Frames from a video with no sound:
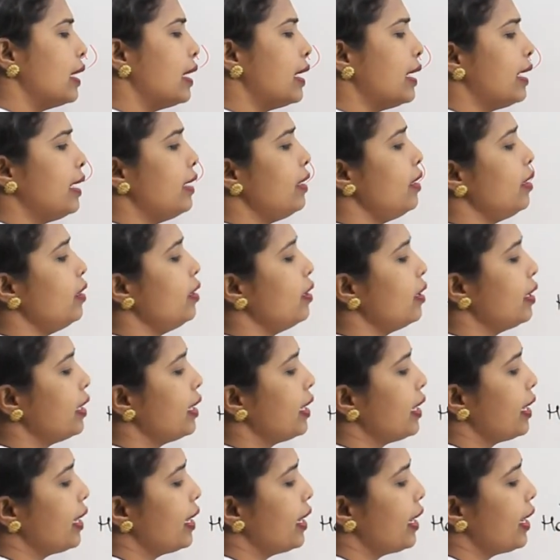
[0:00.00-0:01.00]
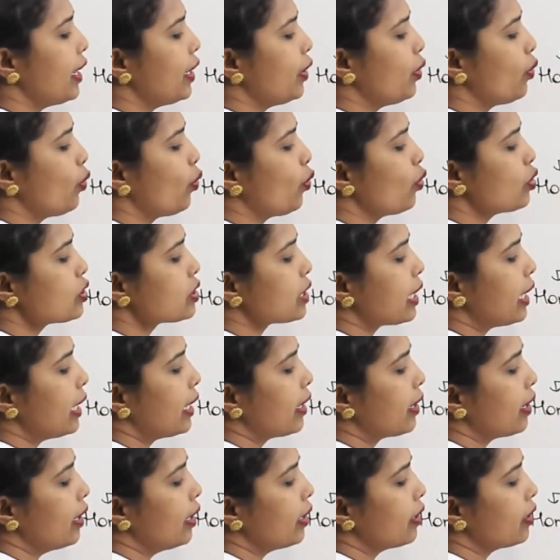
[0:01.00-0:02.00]
and
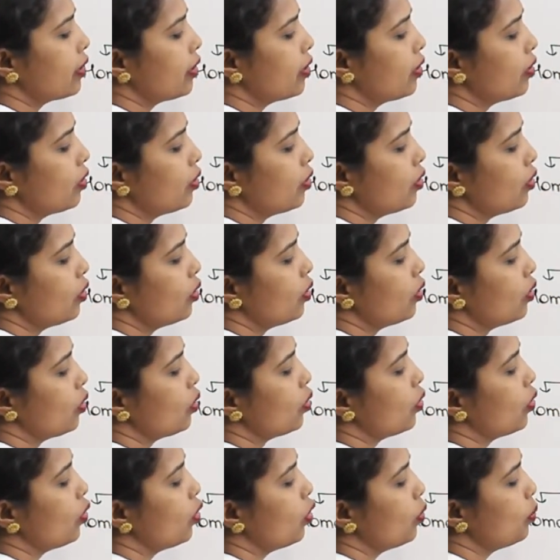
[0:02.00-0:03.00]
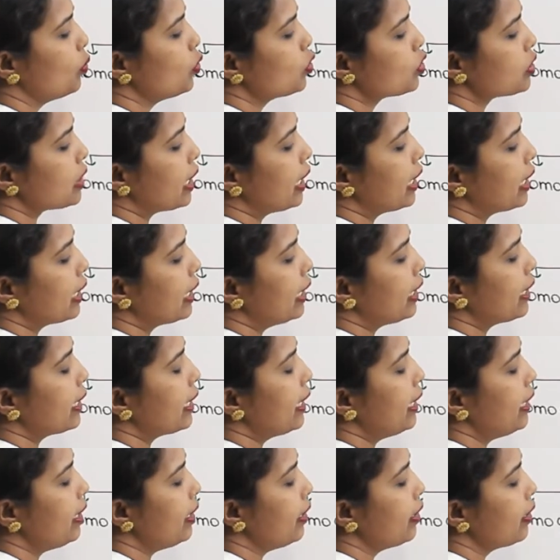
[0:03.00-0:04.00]
heterocyclic. Homocyclic
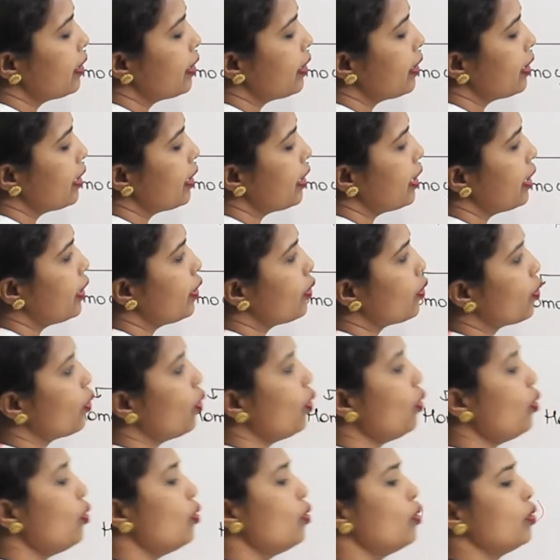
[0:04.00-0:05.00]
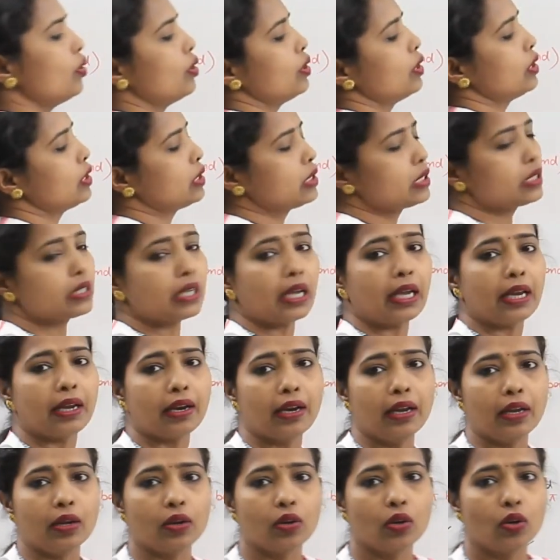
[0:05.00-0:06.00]
and
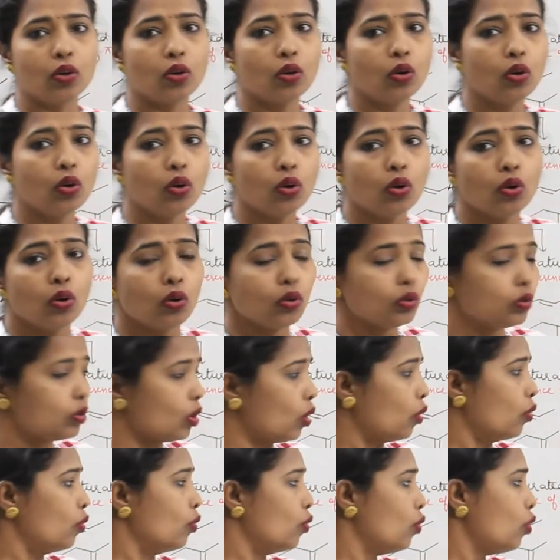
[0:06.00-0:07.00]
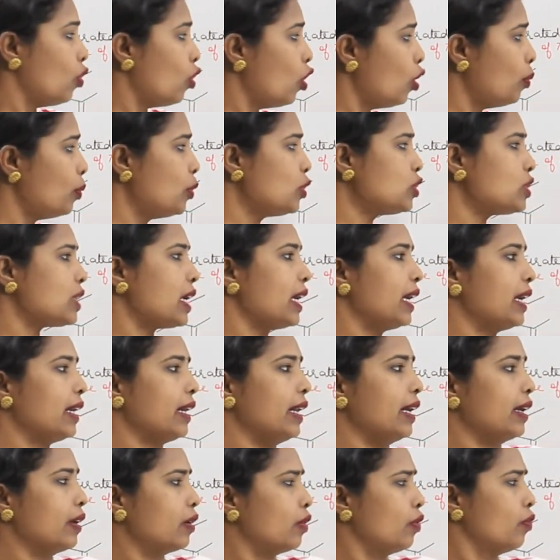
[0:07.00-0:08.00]
heterocyclic. Now
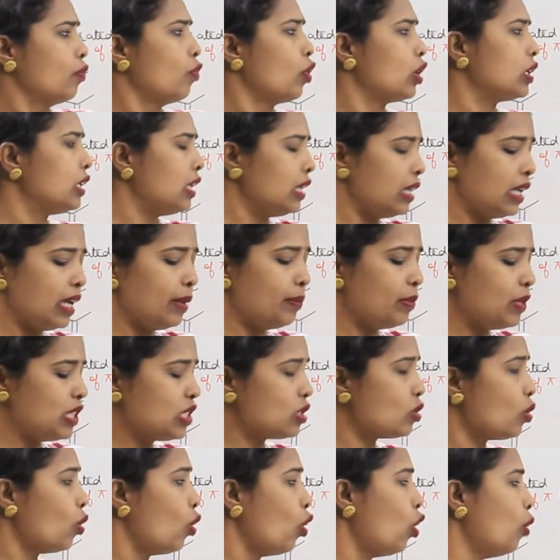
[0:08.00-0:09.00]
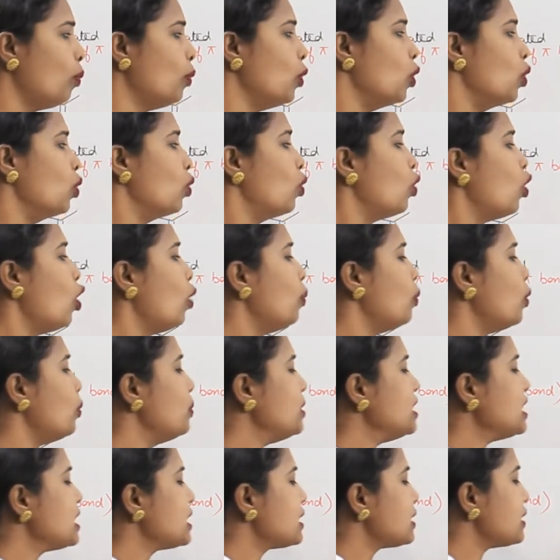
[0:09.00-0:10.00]
homocyclic, what the name is? Homo
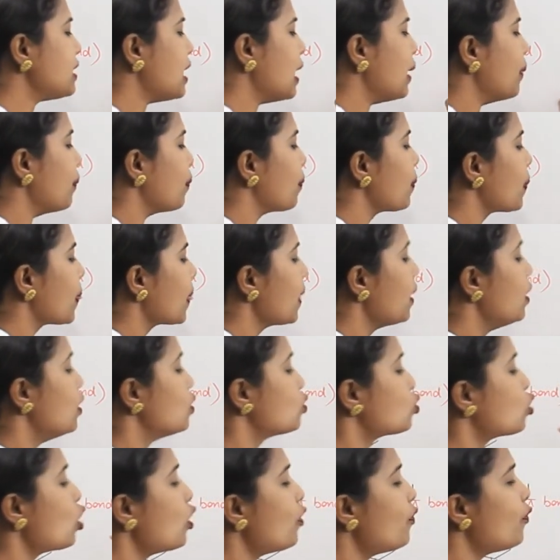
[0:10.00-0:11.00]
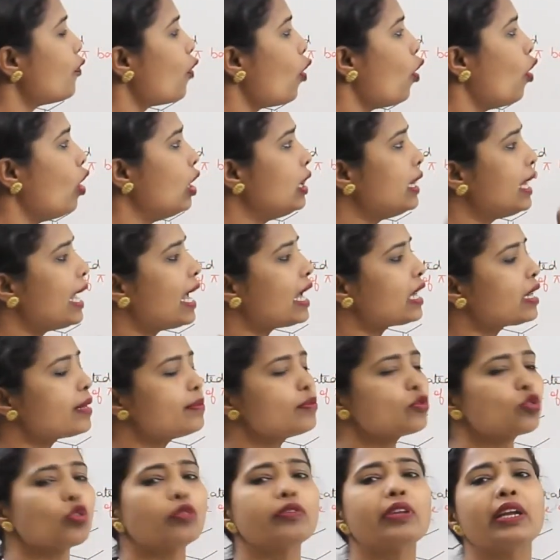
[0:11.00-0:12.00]
means same. So if all the
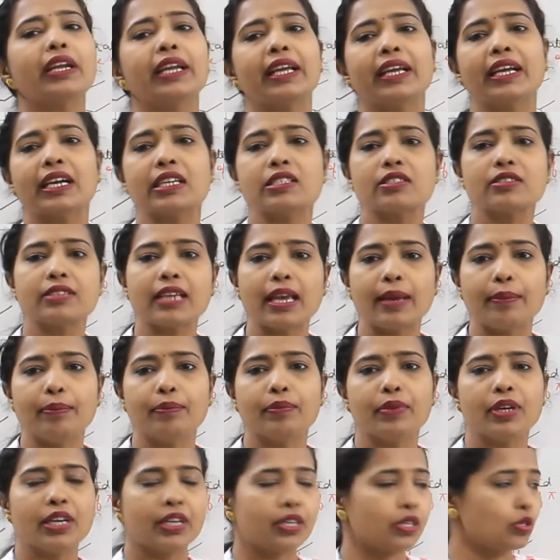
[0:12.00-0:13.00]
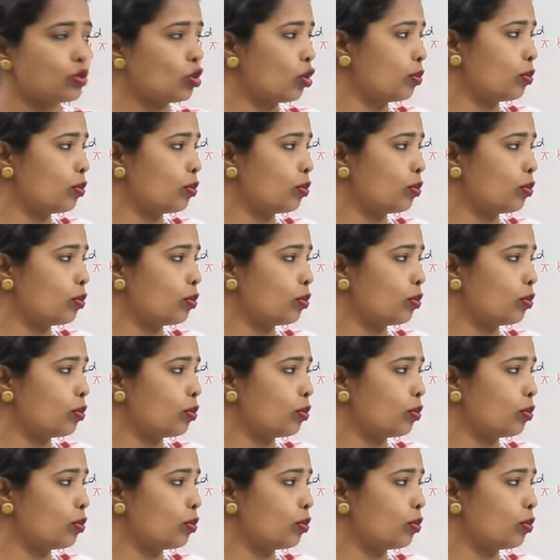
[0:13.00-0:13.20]
atoms of the ring are same, it is